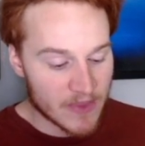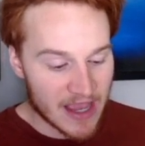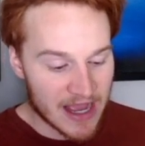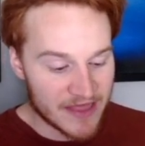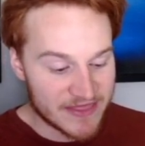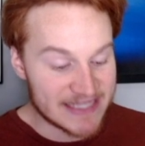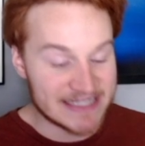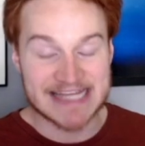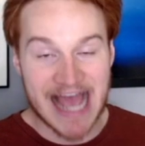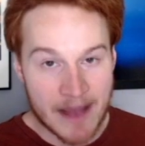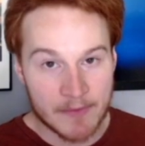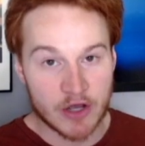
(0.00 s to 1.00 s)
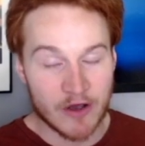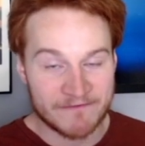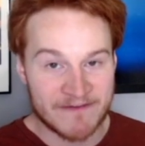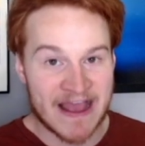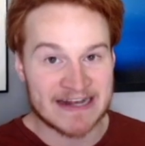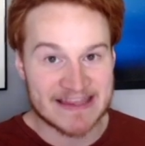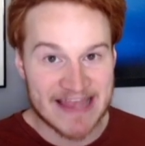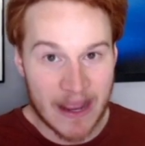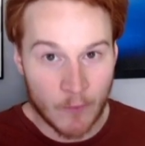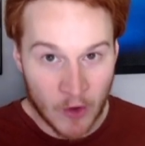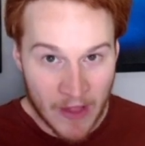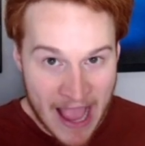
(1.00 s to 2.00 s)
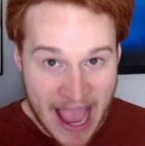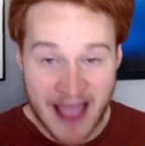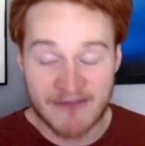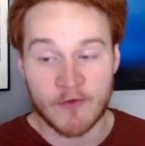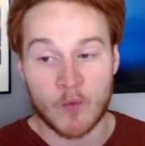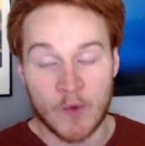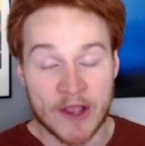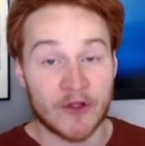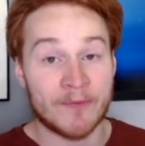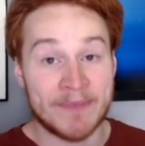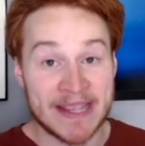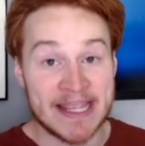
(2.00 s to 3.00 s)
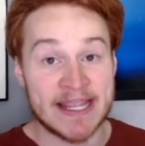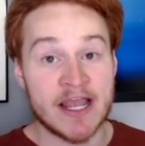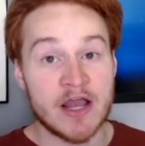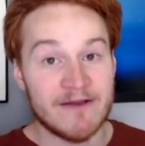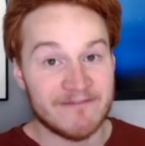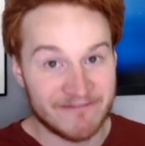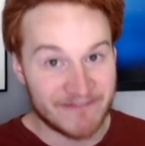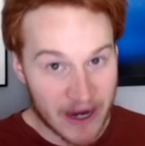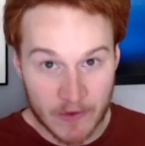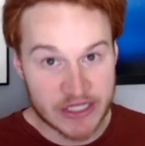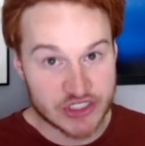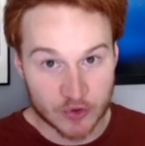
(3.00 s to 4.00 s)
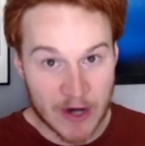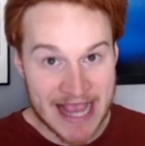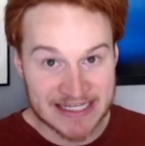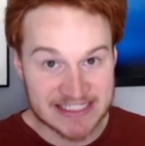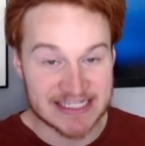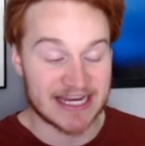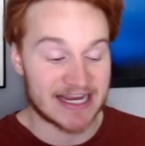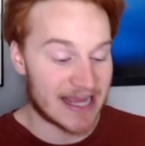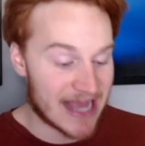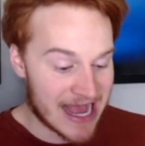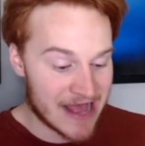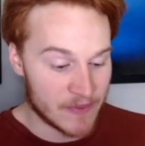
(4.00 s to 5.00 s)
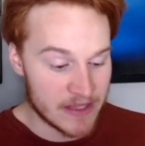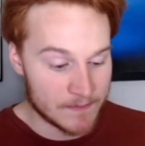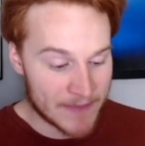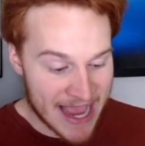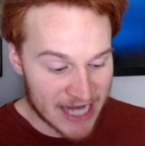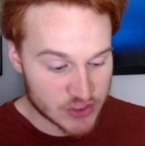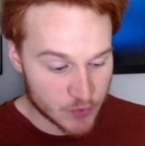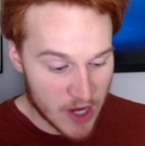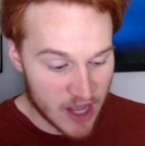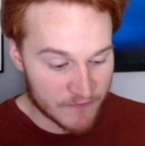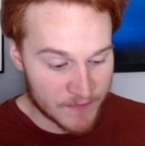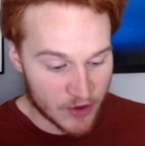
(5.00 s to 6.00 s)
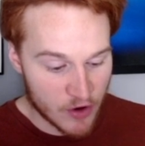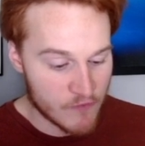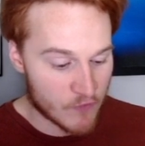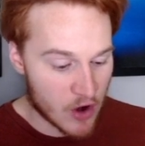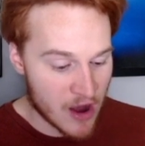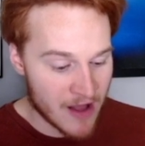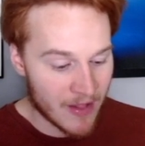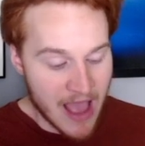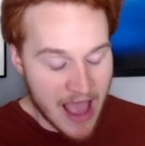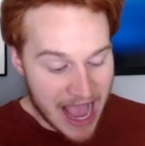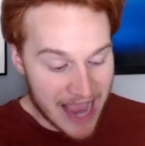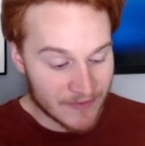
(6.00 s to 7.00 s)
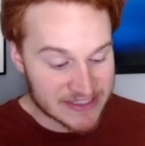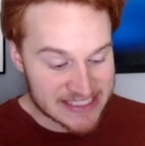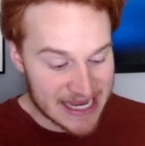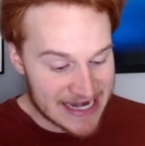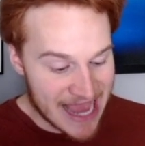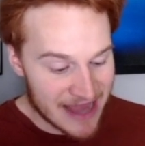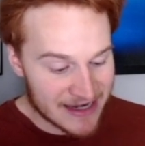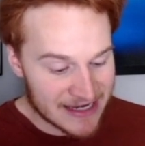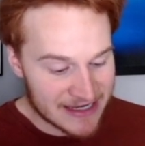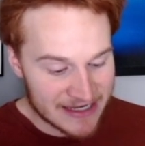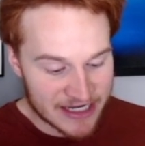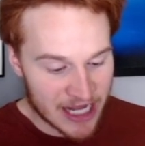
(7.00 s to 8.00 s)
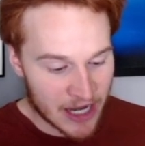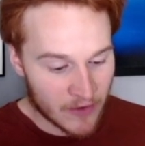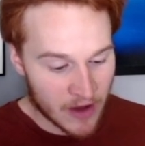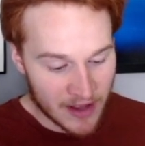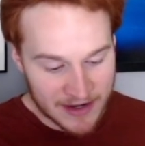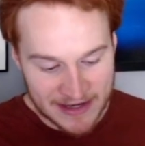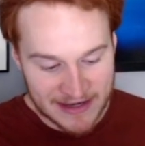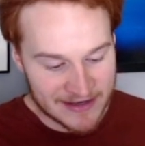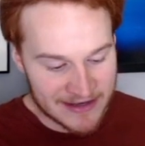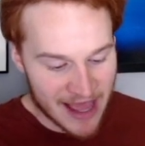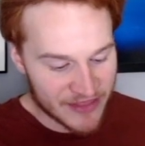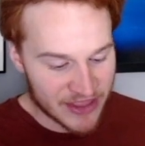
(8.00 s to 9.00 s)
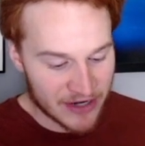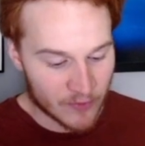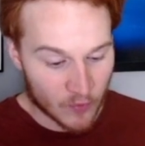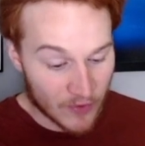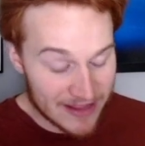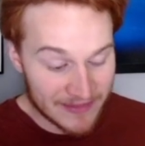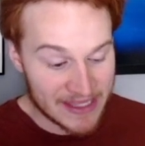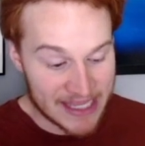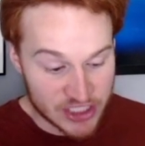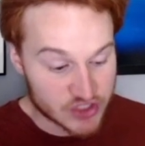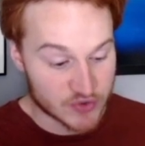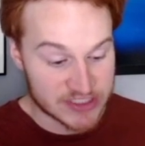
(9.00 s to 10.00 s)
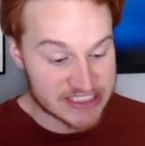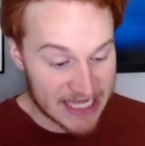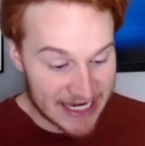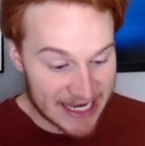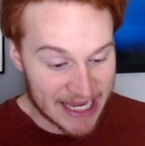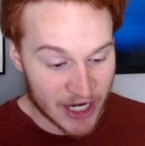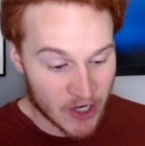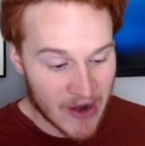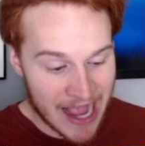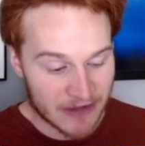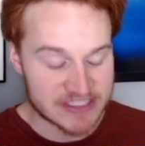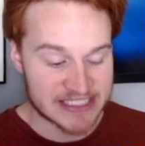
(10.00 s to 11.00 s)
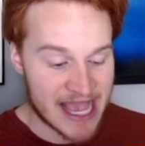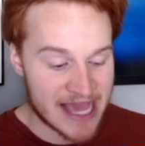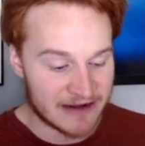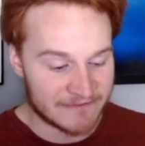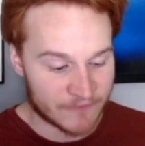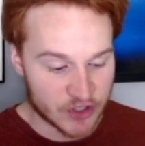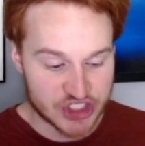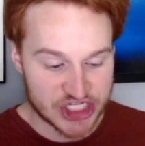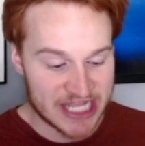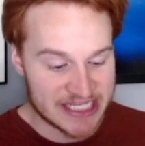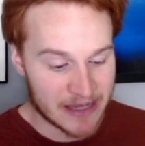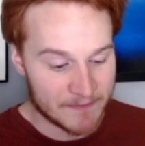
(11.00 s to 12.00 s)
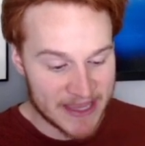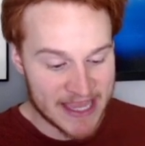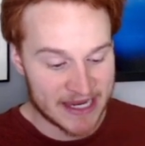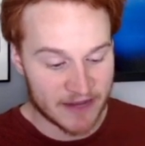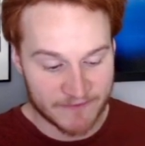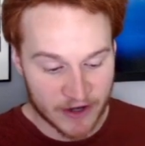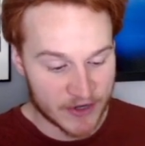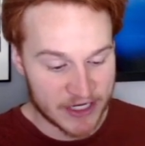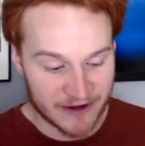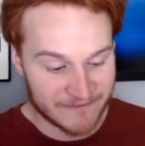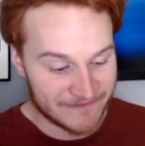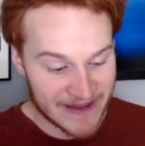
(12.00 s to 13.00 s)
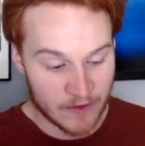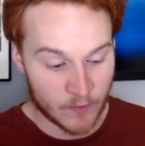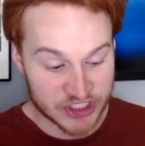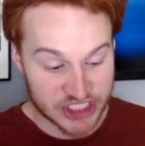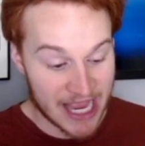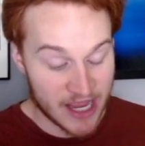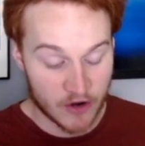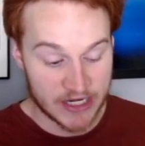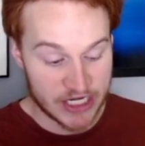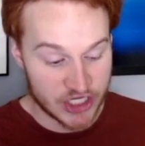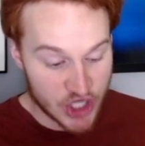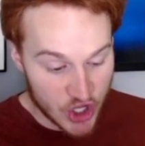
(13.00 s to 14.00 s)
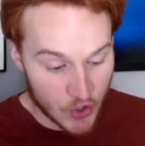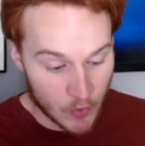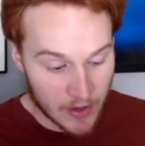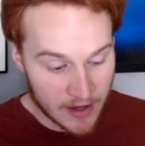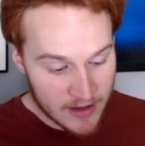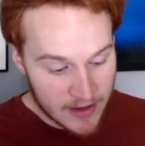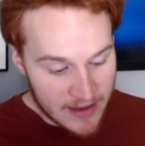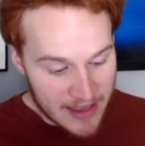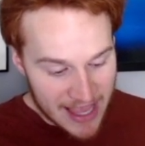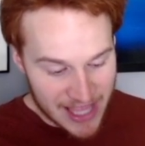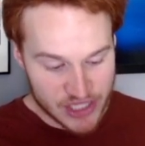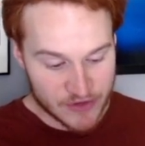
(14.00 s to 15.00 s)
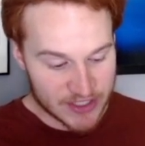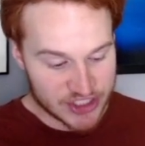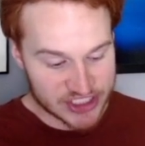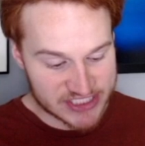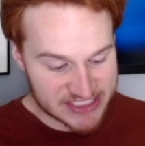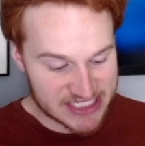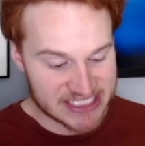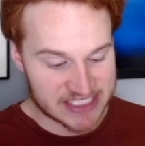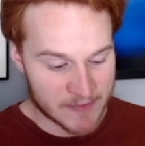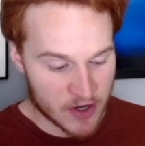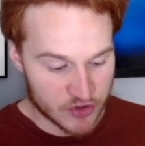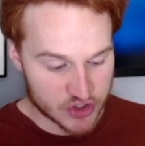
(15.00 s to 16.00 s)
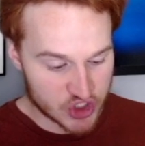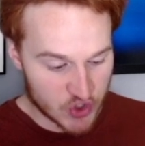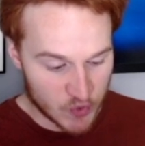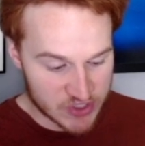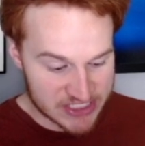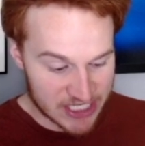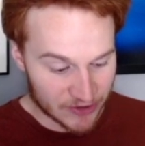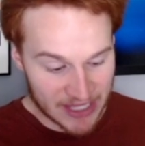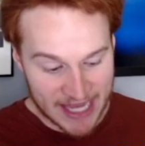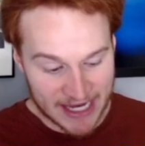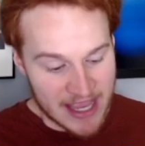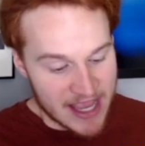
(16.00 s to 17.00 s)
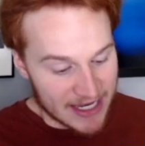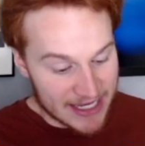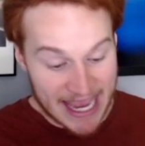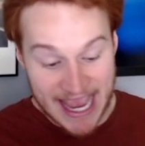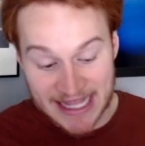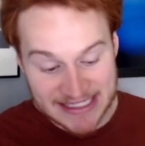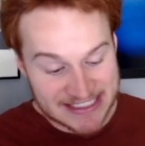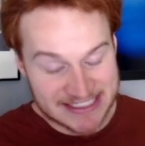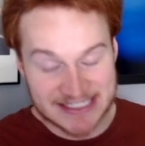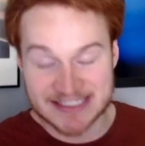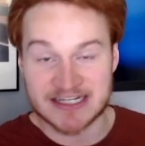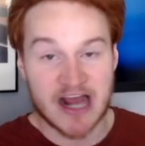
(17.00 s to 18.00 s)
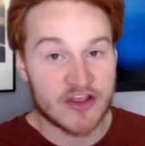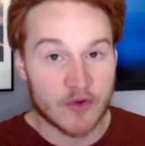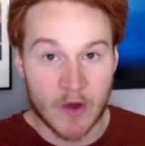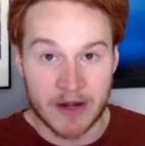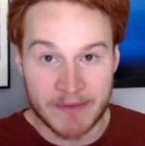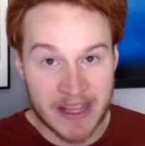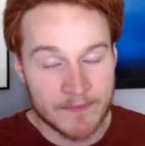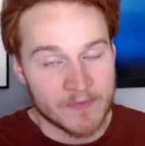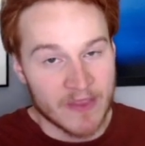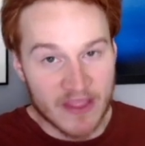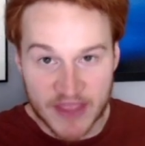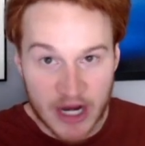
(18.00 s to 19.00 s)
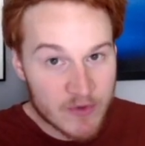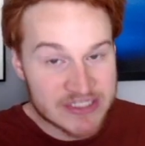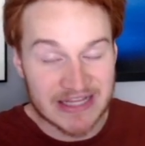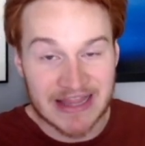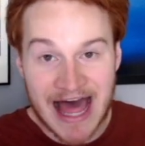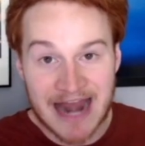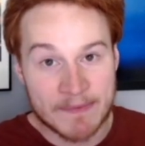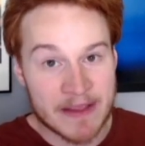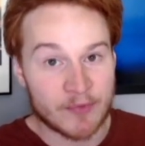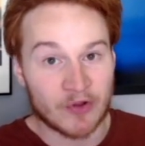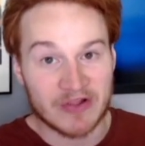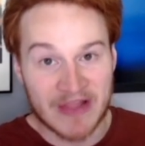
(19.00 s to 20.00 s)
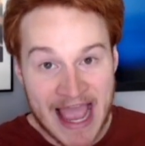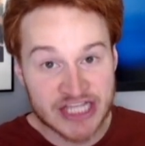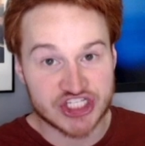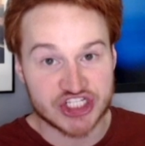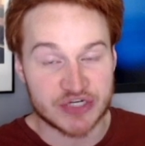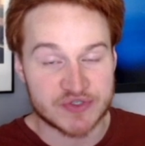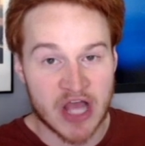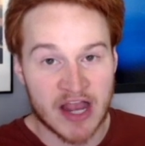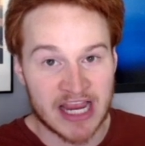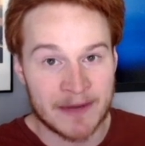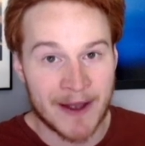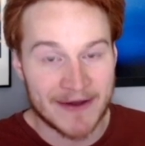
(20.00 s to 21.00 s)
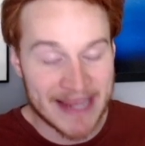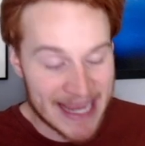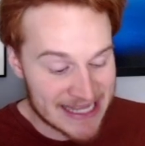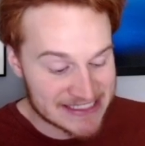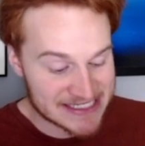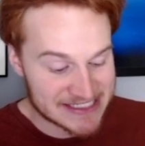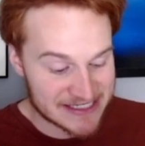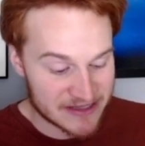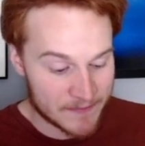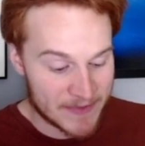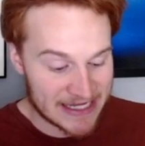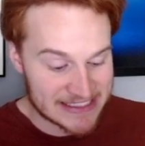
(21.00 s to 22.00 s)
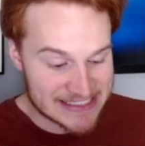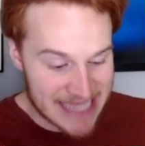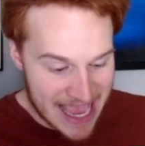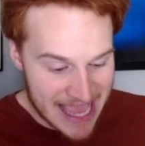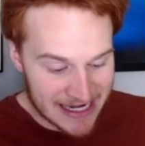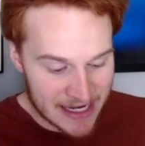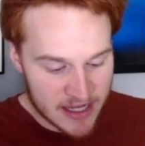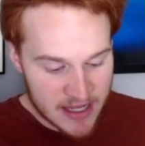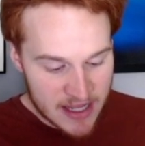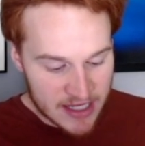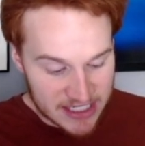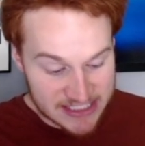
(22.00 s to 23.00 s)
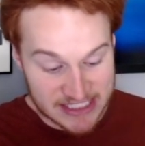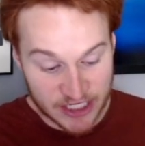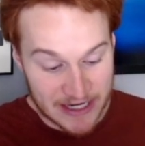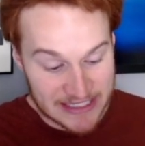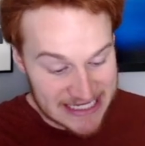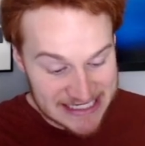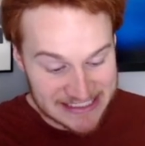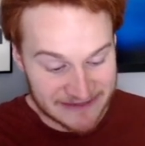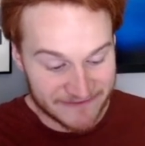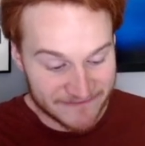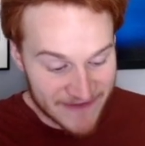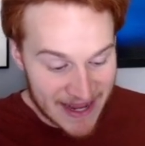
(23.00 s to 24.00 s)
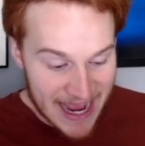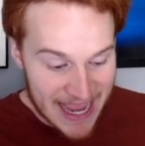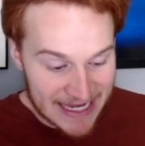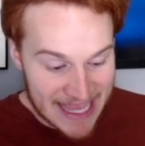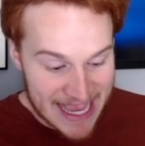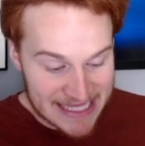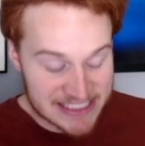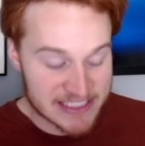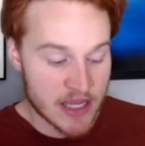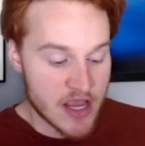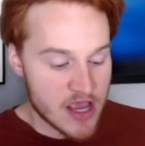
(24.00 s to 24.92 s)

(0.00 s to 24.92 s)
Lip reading: The domino effect that will have will be very drastic on the Pac-12. But overall, I would say nothing really interesting here outside of Virginia being a very good fit, which I already knew. And you can just see some other schools there, like Kansas is another one. There was a lot of people last year talking about Kansas to the Big Ten because they're a decent fit, I guess.